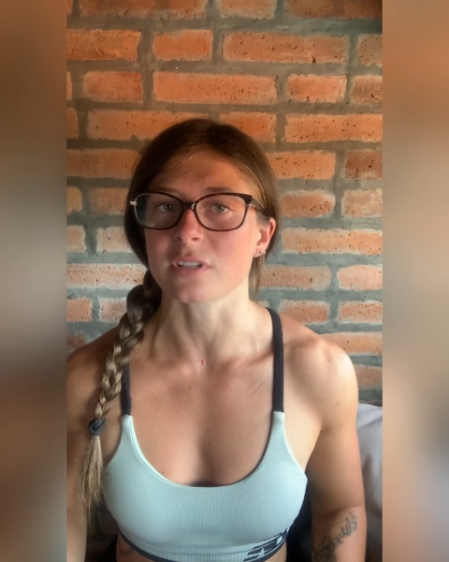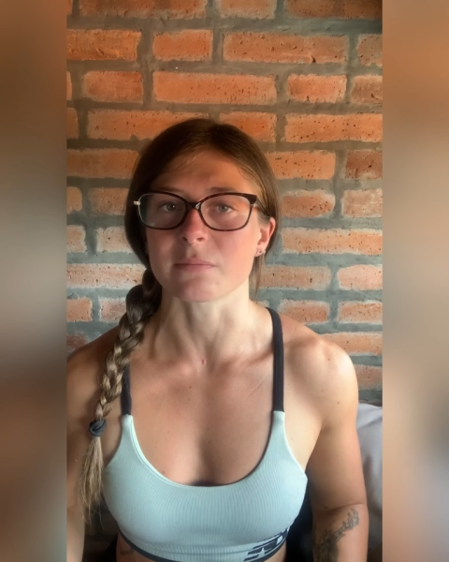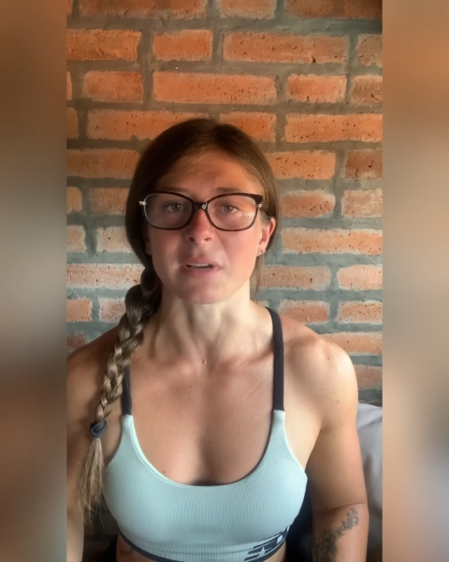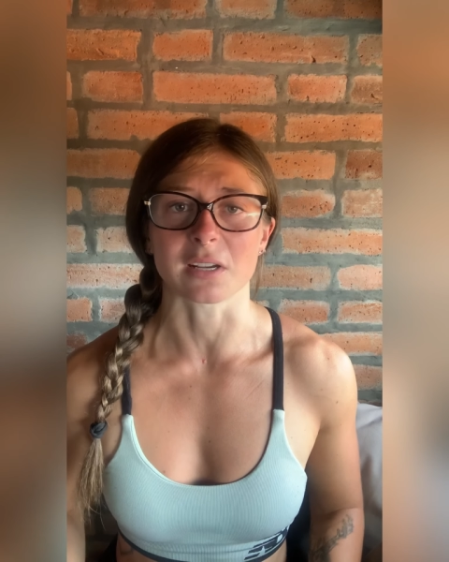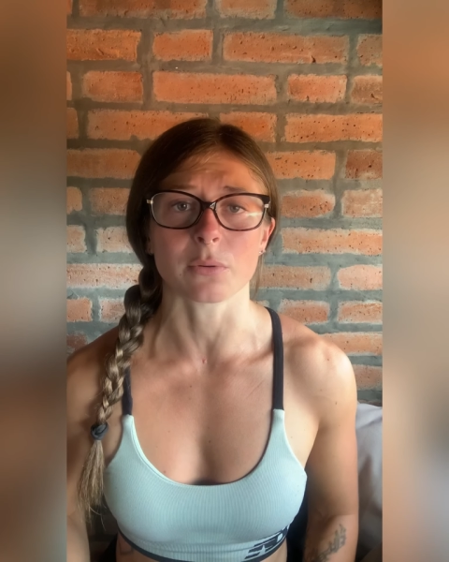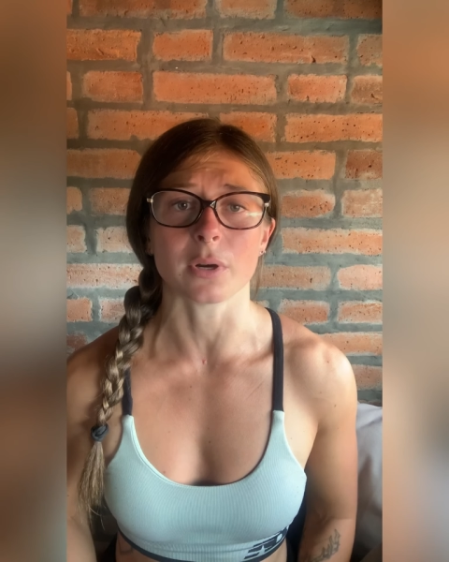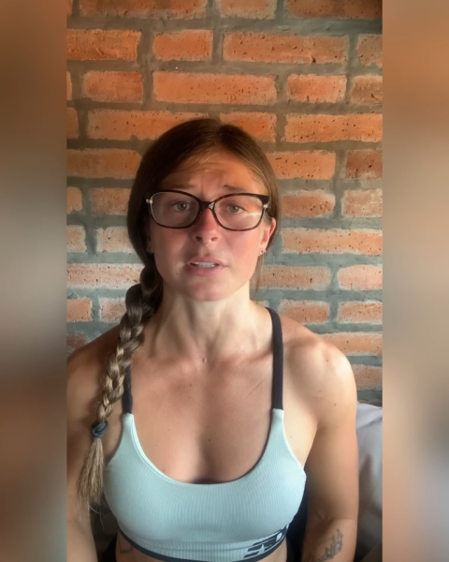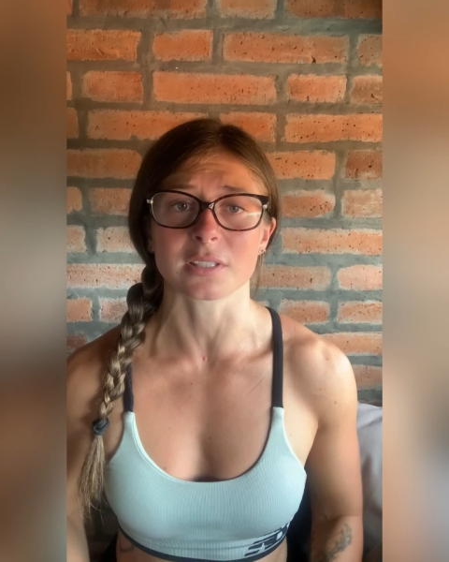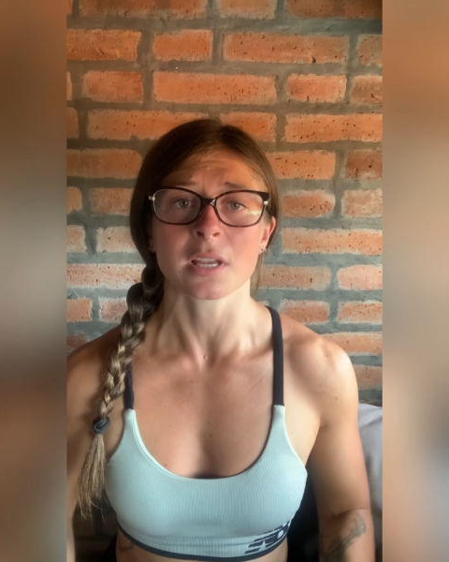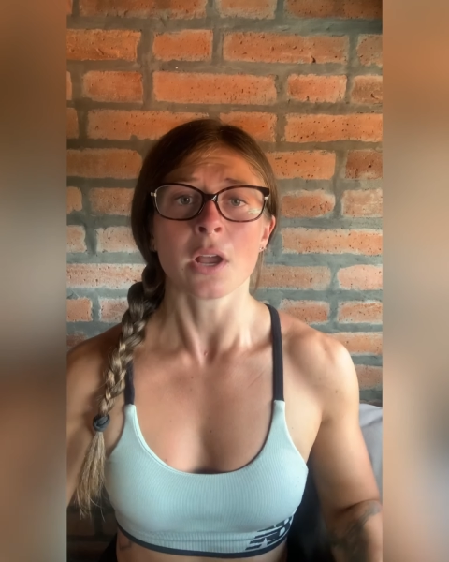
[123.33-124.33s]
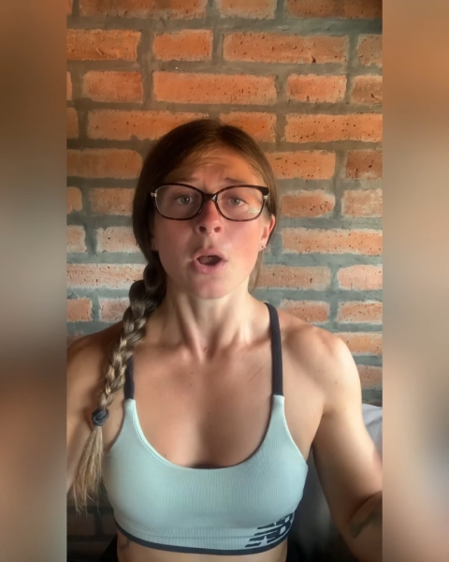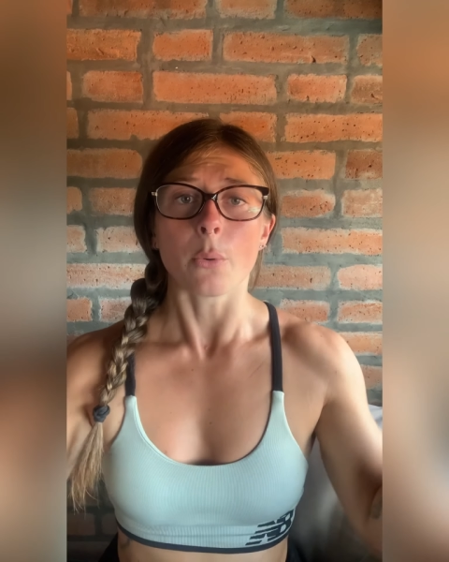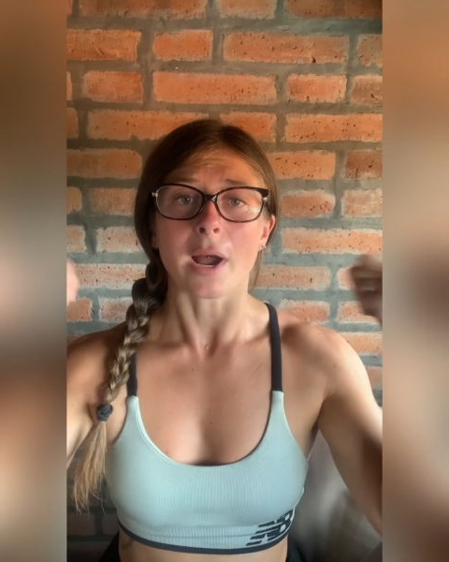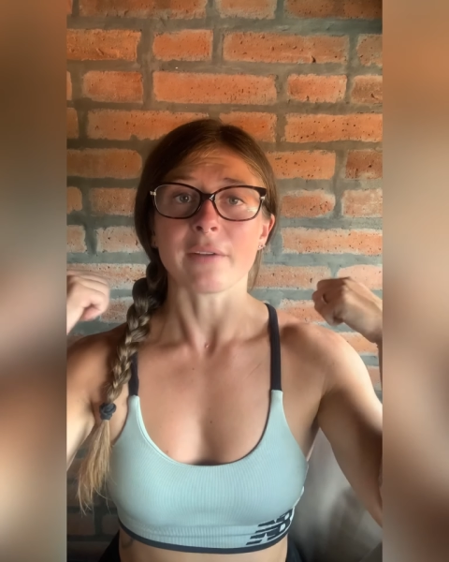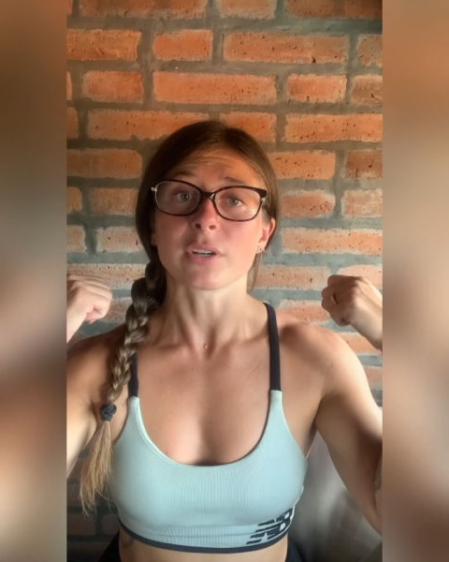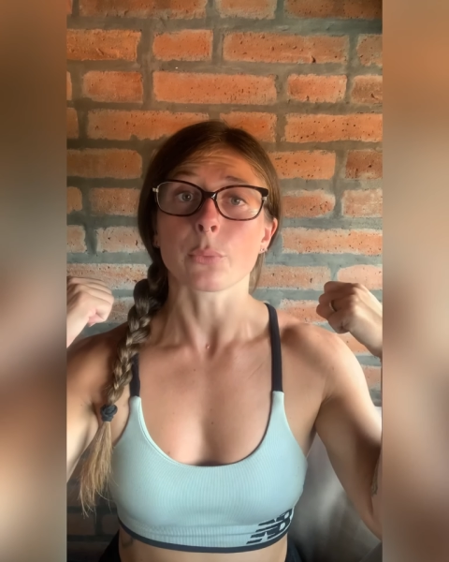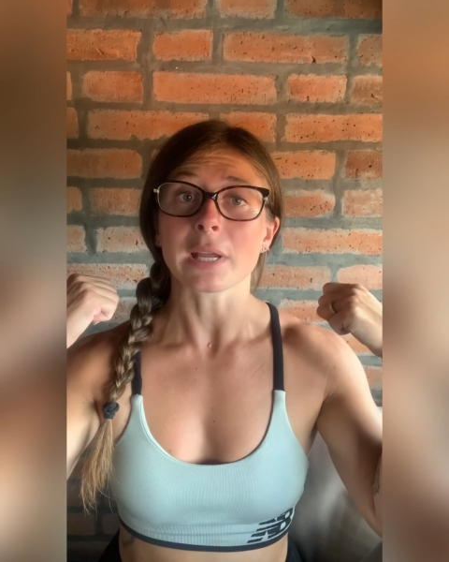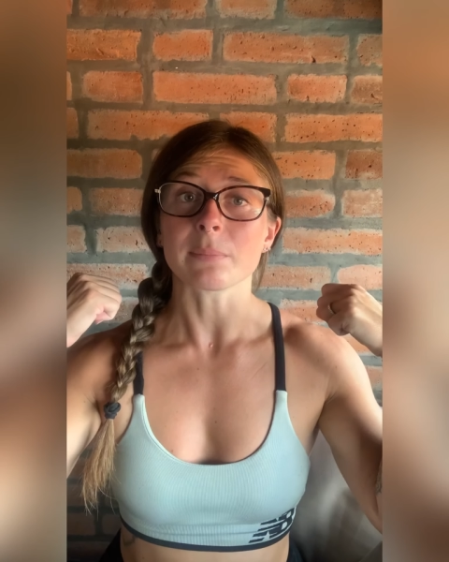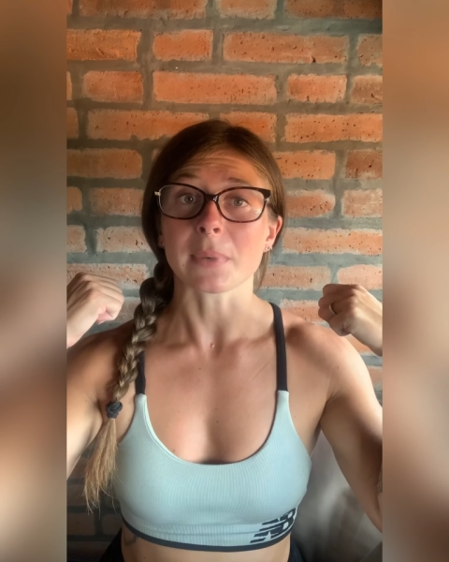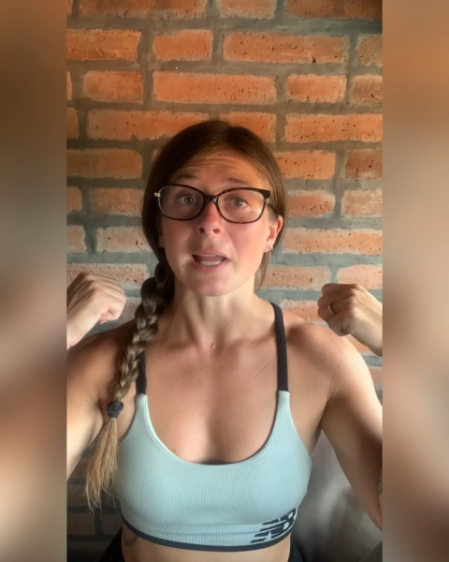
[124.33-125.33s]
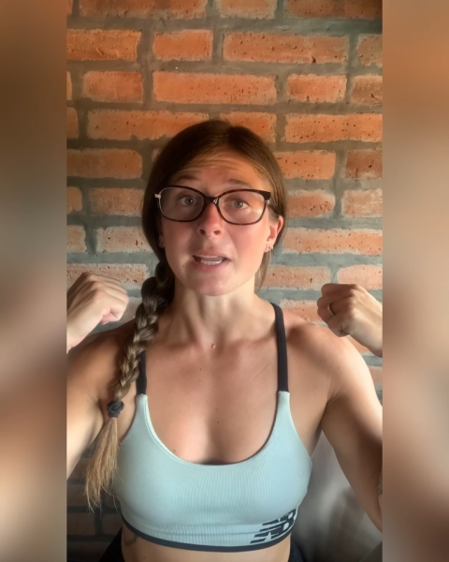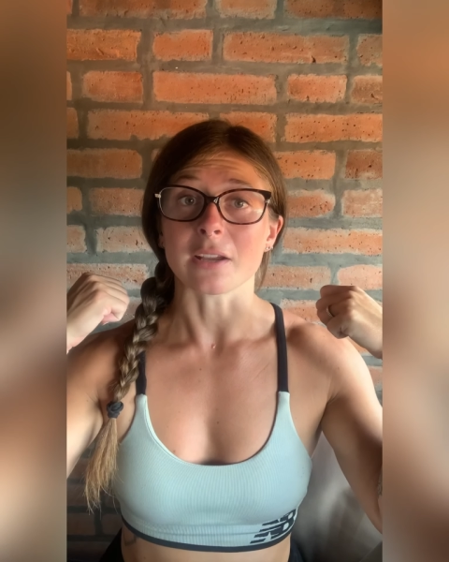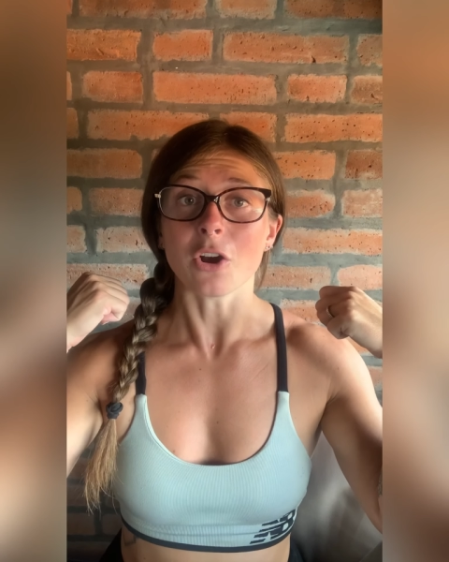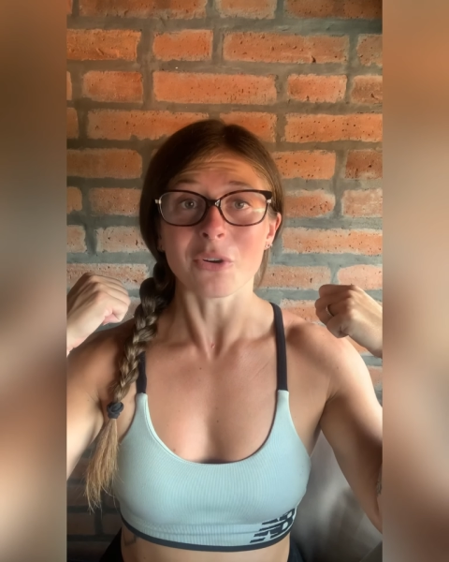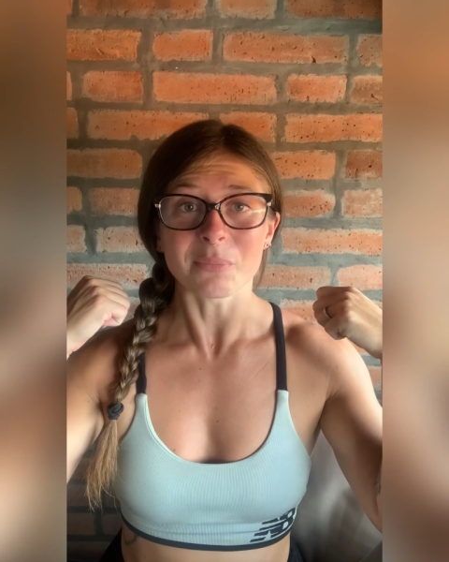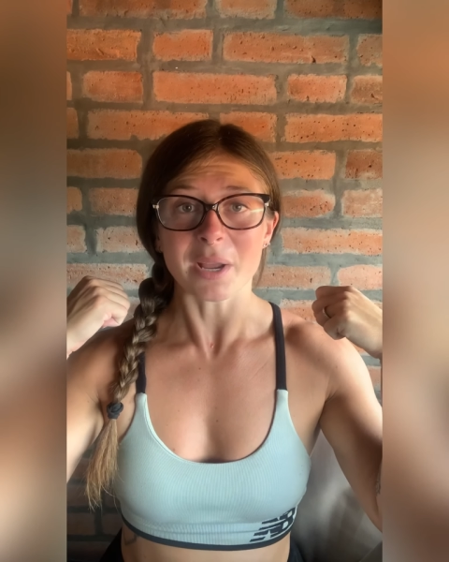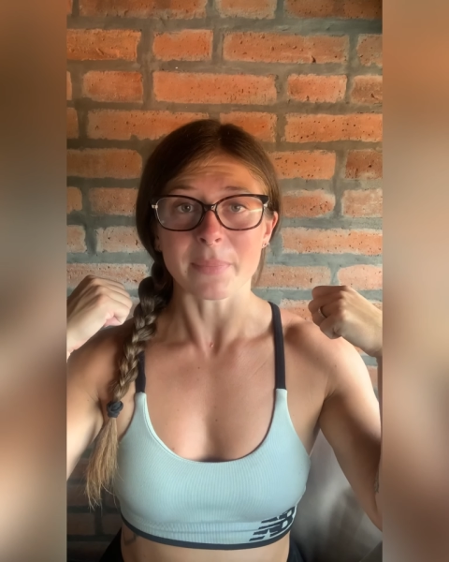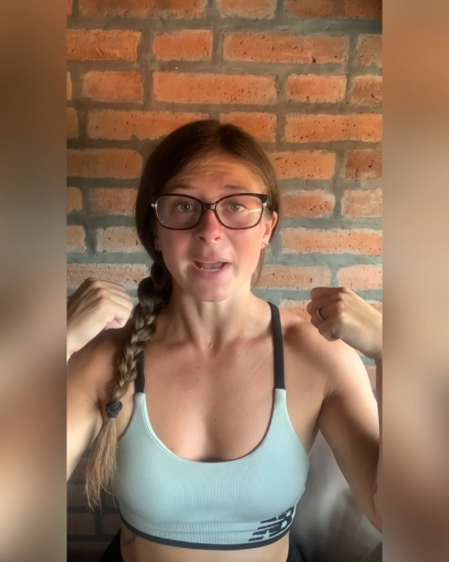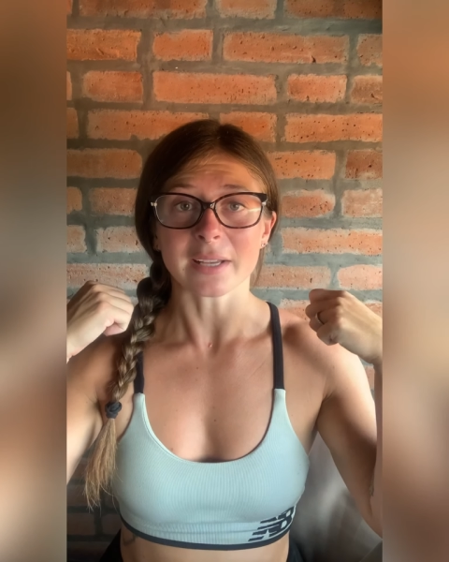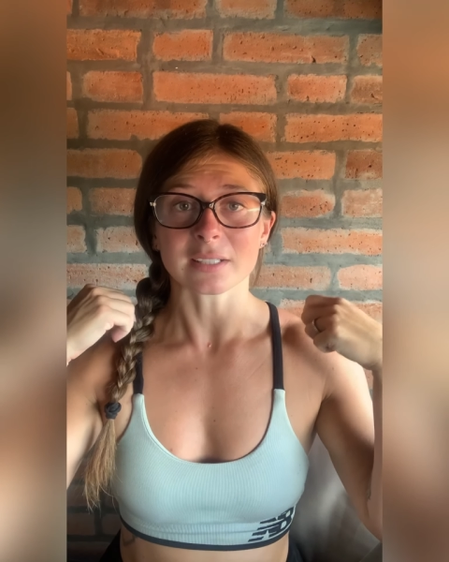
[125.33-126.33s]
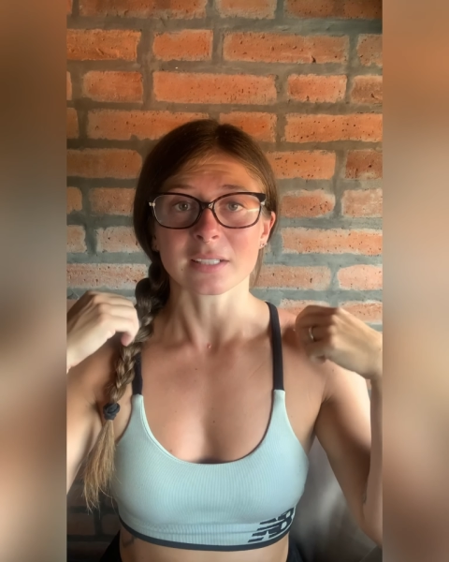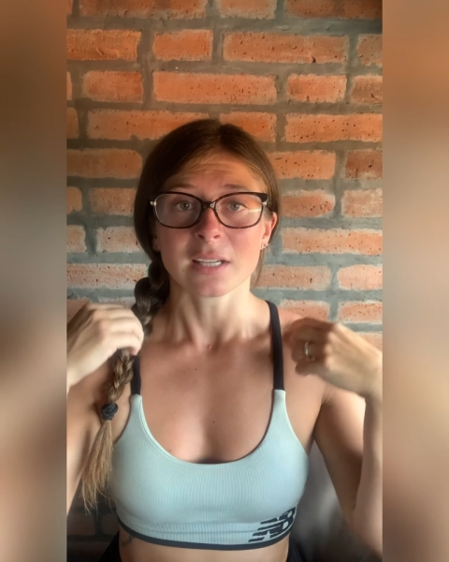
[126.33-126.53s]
my quads, while having a weight plate on my back